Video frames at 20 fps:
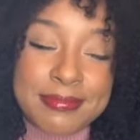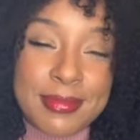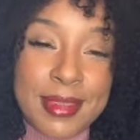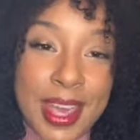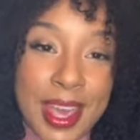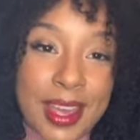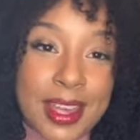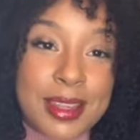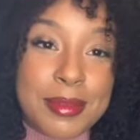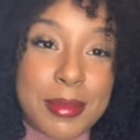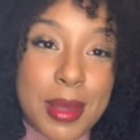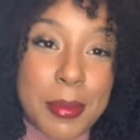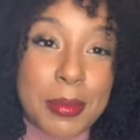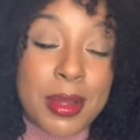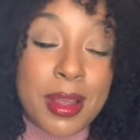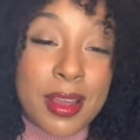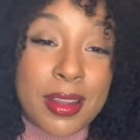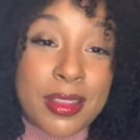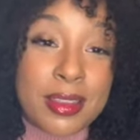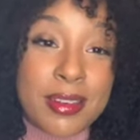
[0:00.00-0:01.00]
Yeah, my
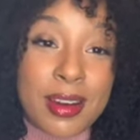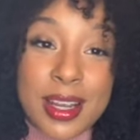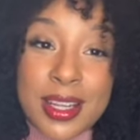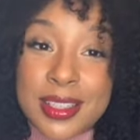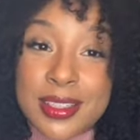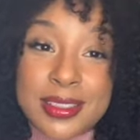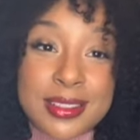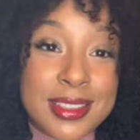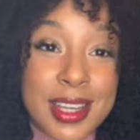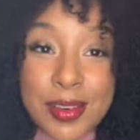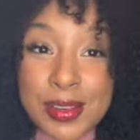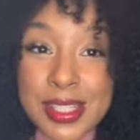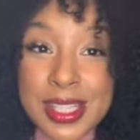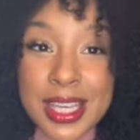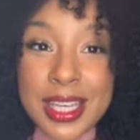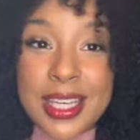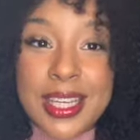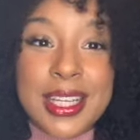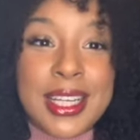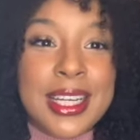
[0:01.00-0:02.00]
blonde thread, that was
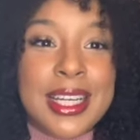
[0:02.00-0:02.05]
it.